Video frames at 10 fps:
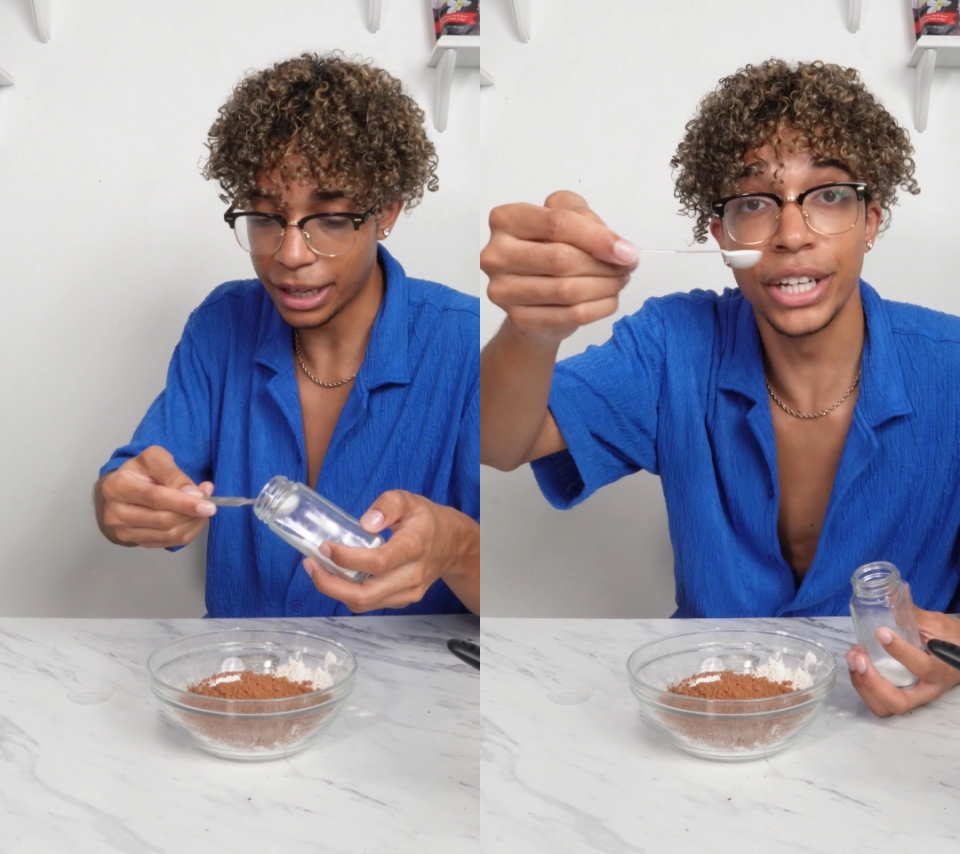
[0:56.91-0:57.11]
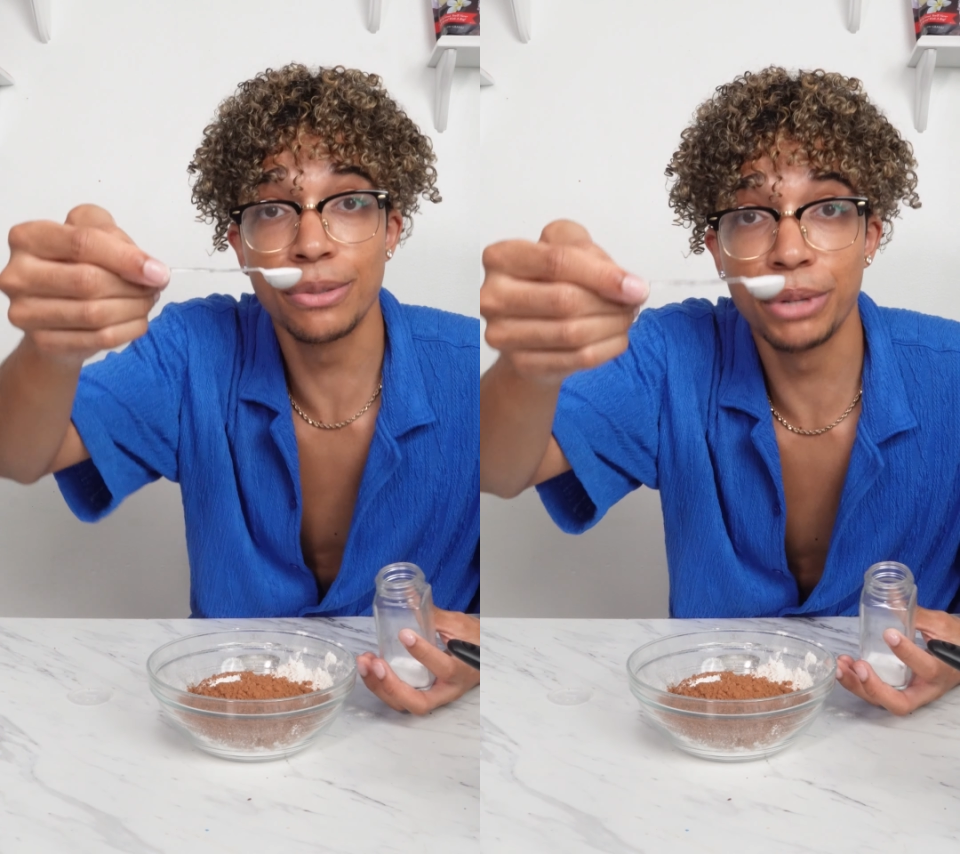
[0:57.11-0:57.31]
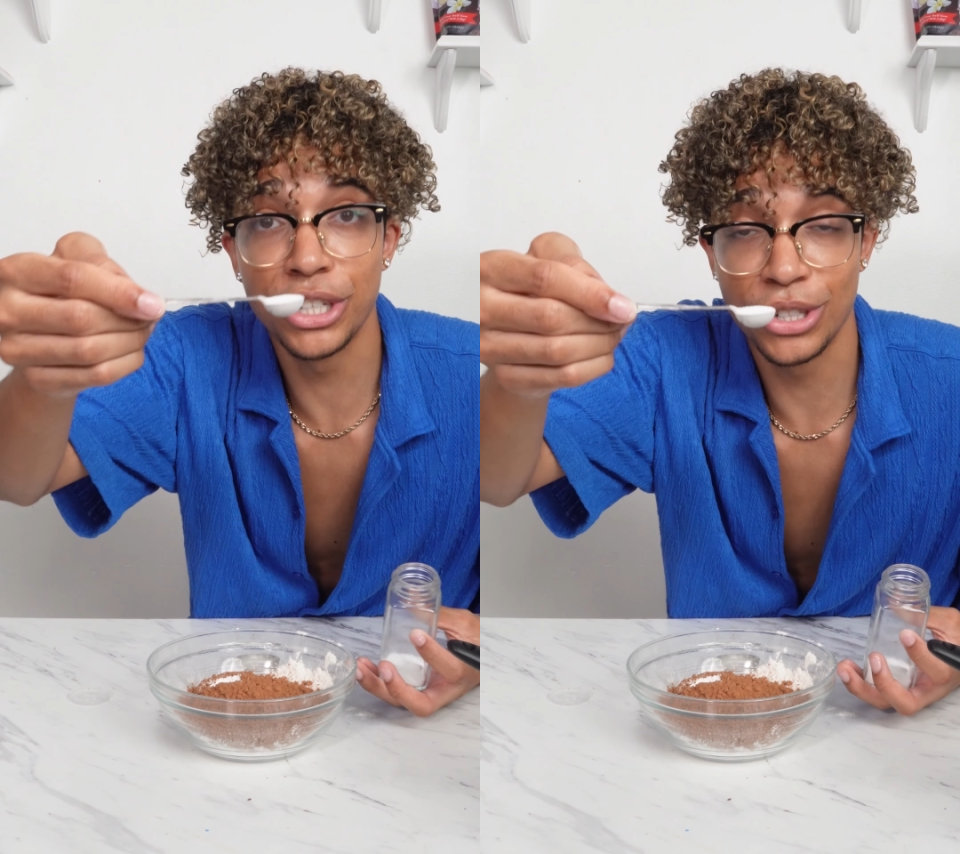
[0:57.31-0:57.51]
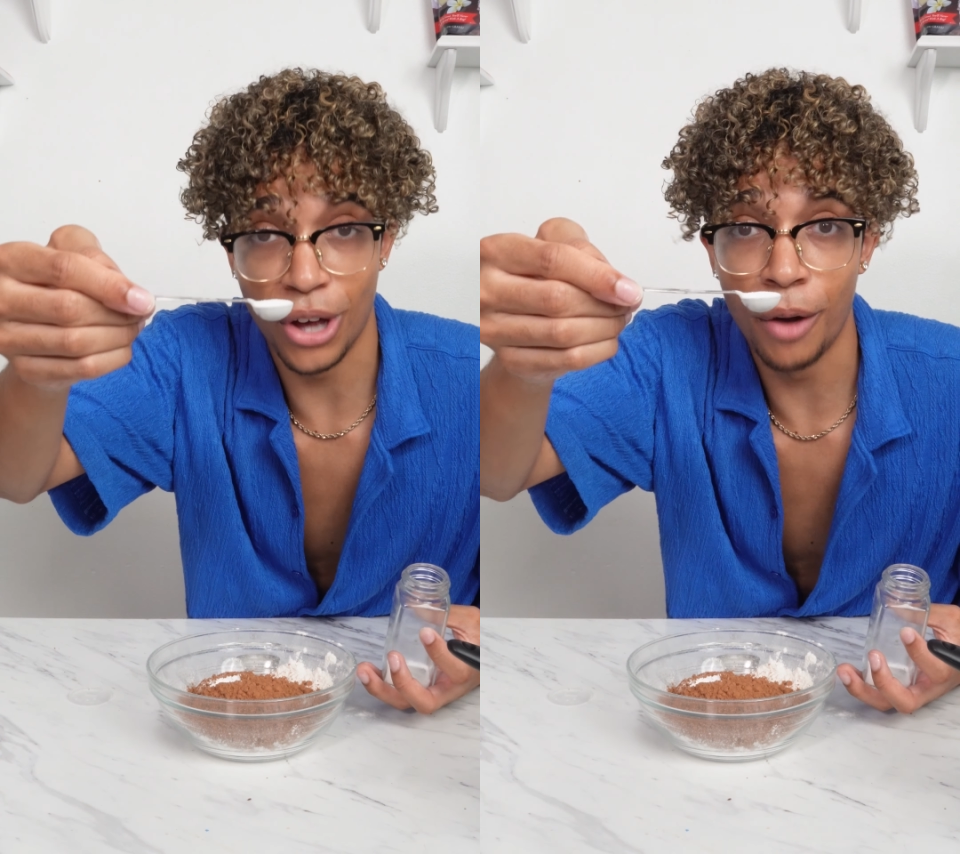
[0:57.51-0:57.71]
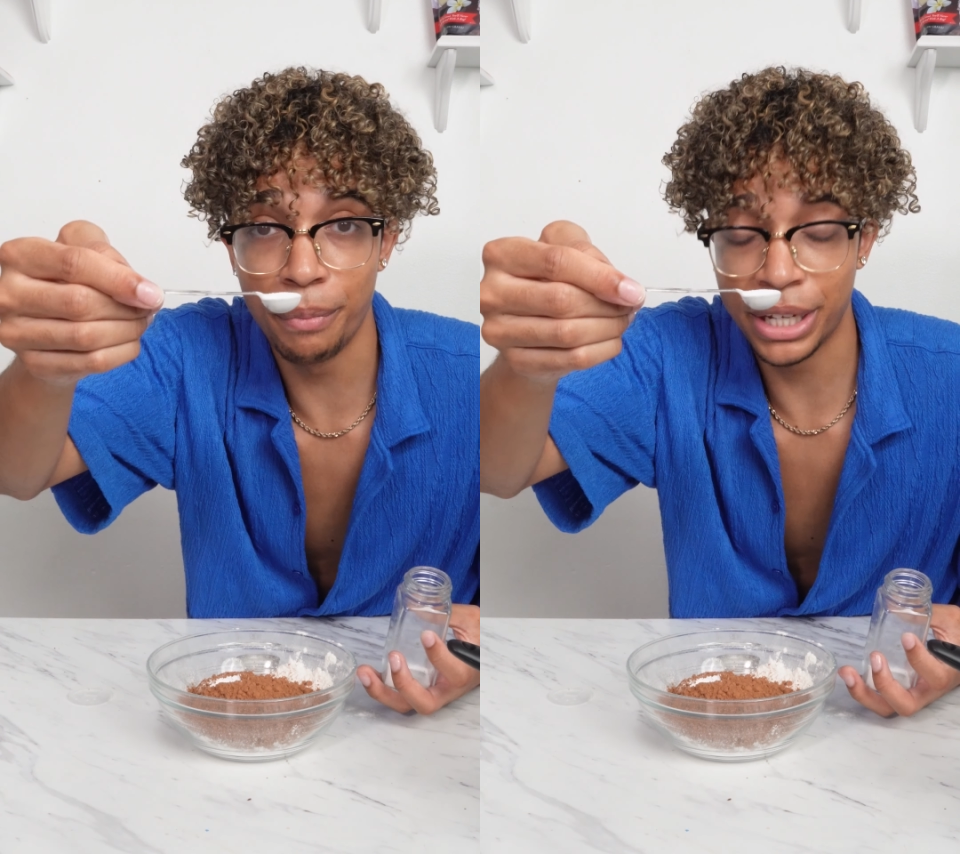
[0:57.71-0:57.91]
This much
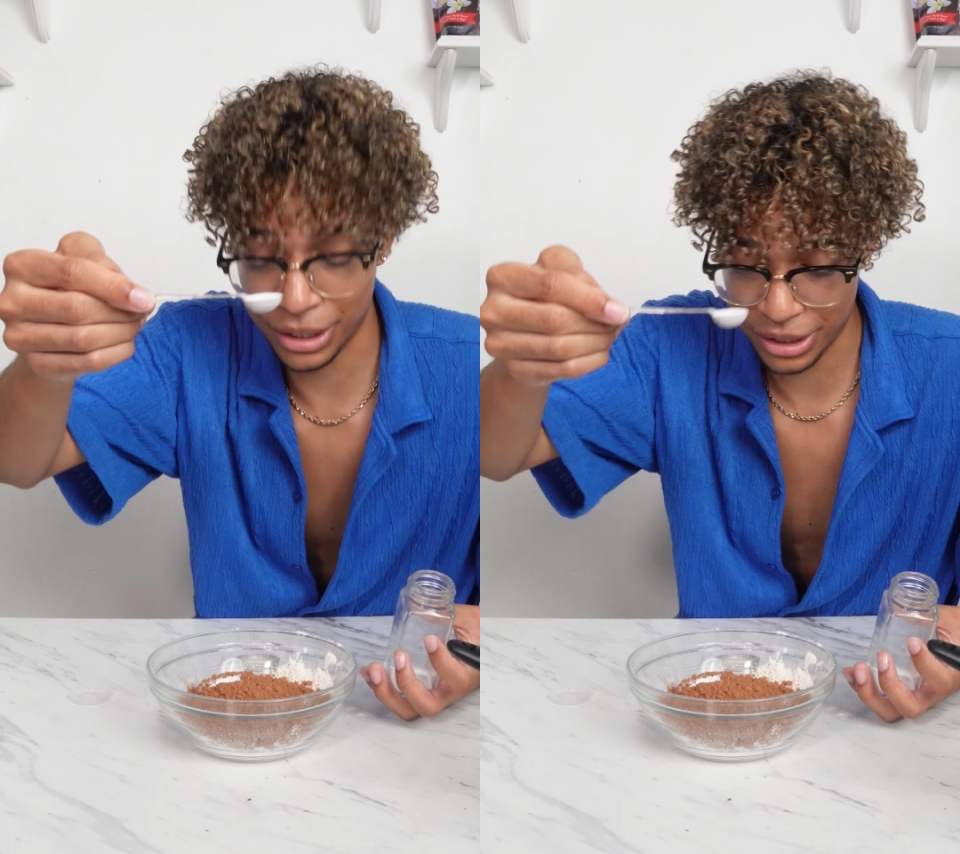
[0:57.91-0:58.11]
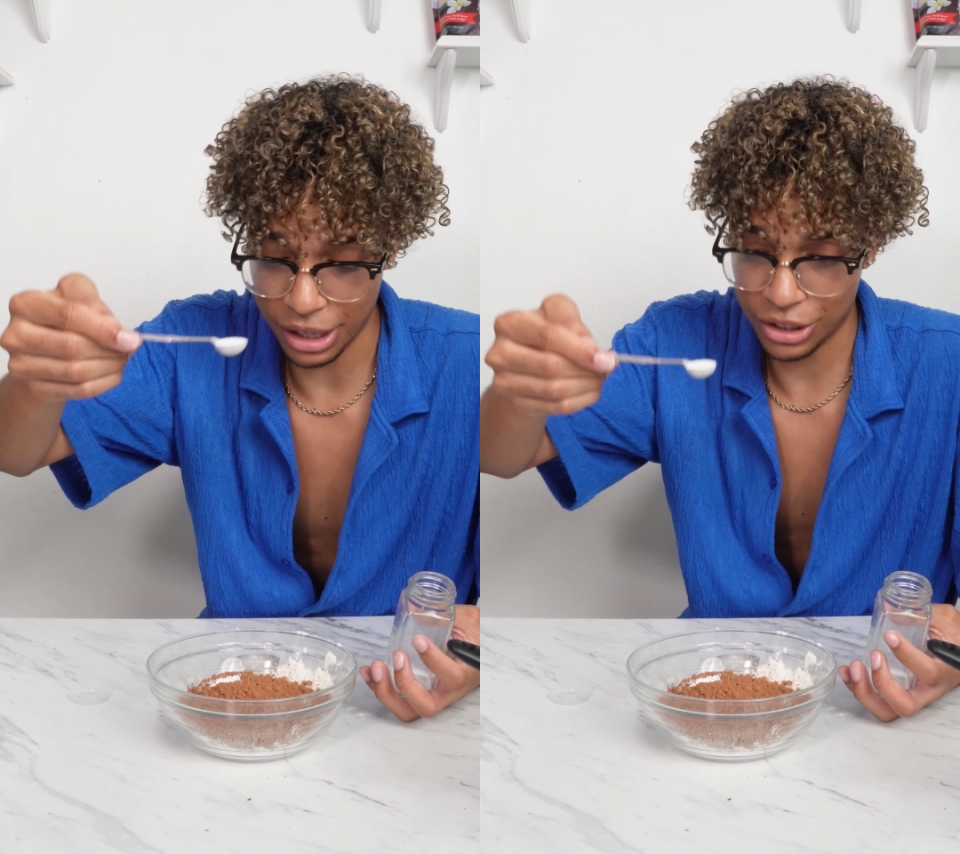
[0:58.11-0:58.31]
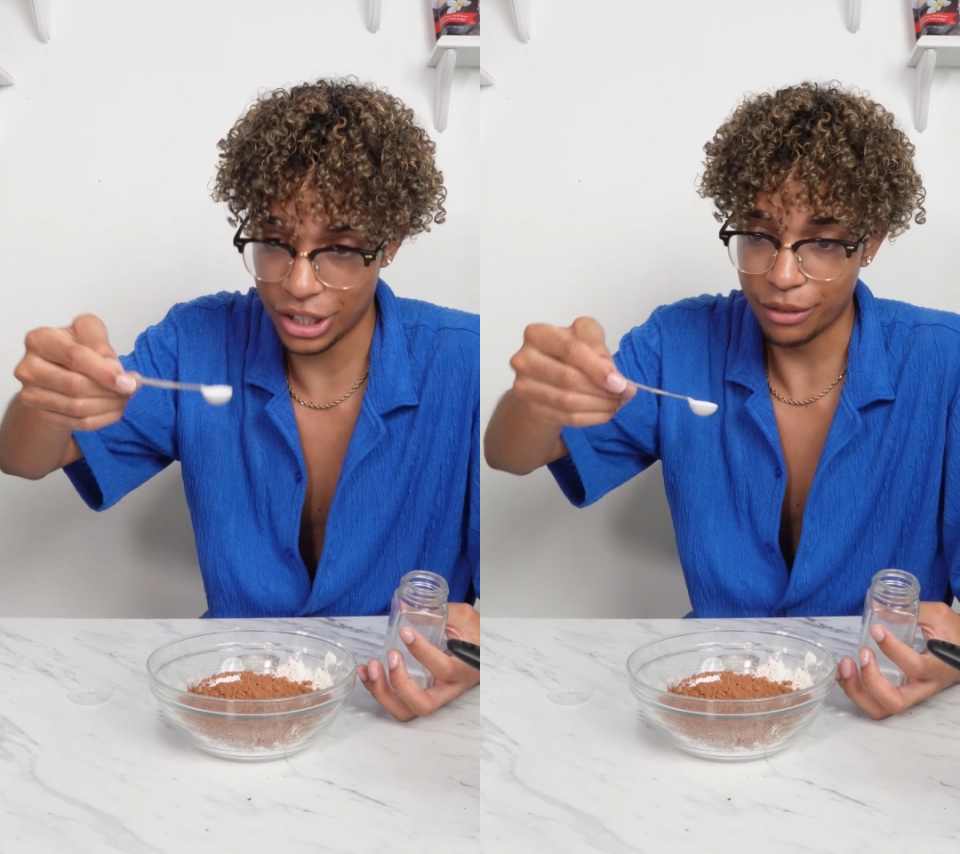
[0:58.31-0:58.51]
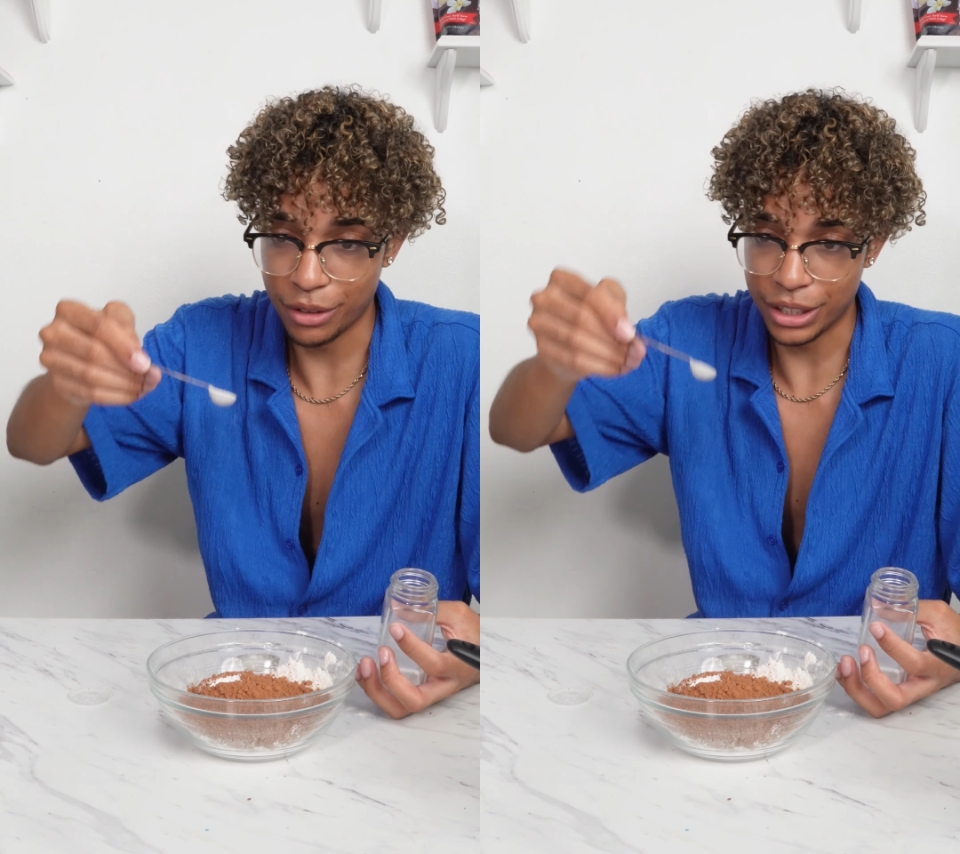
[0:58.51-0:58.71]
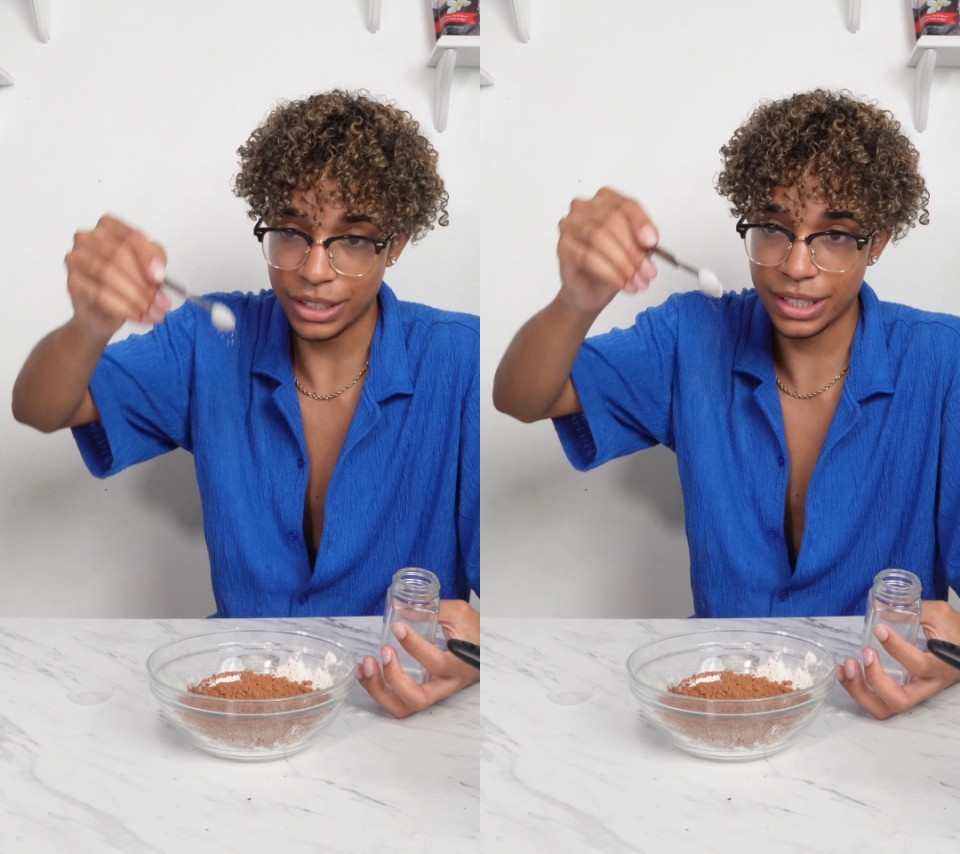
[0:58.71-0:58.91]
salt makes such a
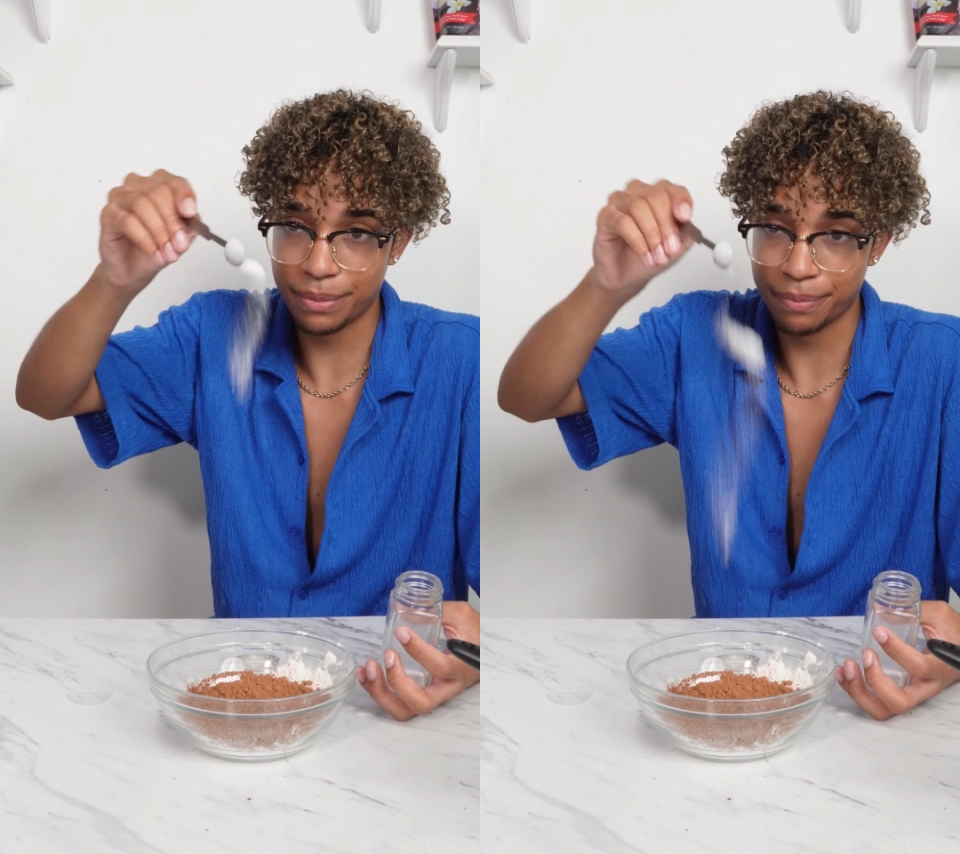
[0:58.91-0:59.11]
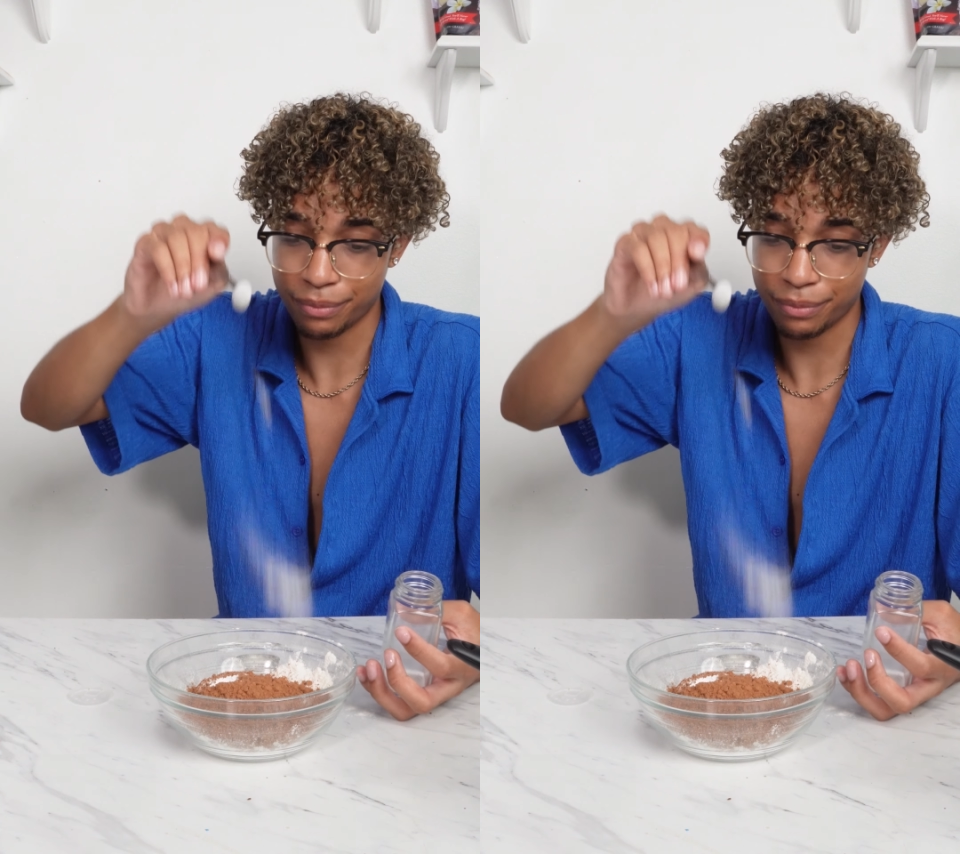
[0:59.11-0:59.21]
difference.